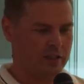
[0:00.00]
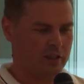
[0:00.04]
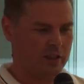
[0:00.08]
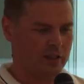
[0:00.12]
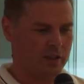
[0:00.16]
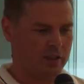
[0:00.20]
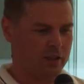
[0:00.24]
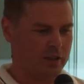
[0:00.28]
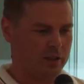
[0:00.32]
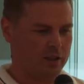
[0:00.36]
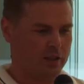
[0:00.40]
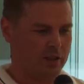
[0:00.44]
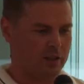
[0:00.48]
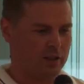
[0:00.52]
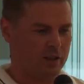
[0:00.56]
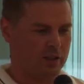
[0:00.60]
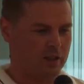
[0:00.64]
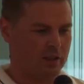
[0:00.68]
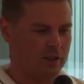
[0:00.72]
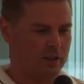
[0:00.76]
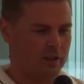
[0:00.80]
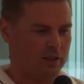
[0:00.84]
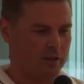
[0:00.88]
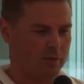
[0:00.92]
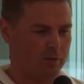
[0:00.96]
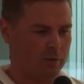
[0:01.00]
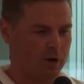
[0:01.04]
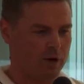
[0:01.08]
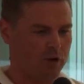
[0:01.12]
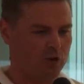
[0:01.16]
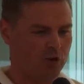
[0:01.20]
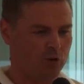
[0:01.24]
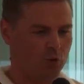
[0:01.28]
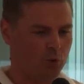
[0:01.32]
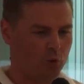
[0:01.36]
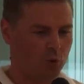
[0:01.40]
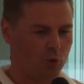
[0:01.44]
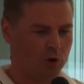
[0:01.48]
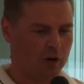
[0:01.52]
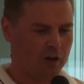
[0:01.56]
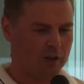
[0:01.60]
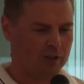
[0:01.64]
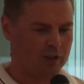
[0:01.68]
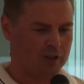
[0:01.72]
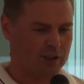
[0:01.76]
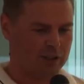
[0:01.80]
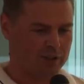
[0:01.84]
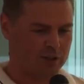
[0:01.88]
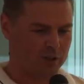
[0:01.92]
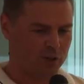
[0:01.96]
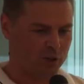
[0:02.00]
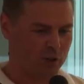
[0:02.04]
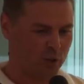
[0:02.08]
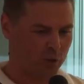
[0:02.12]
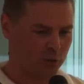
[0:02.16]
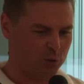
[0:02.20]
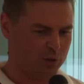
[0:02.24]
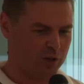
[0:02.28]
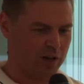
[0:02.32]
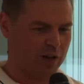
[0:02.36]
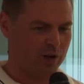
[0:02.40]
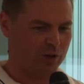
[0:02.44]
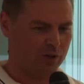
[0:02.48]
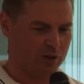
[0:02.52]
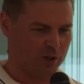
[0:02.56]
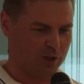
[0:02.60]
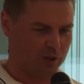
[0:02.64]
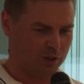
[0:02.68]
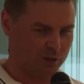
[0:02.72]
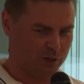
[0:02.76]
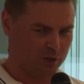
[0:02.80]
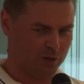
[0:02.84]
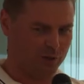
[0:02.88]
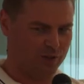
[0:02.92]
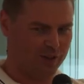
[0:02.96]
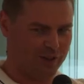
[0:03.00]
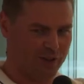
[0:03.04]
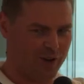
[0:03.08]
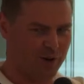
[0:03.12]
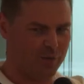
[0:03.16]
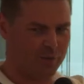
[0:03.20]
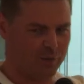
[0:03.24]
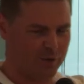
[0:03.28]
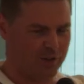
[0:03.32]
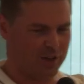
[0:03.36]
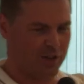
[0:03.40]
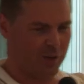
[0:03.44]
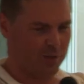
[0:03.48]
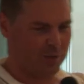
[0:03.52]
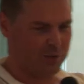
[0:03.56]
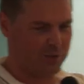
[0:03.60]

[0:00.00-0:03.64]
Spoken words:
the amount of work does not go down, it goes only up and up.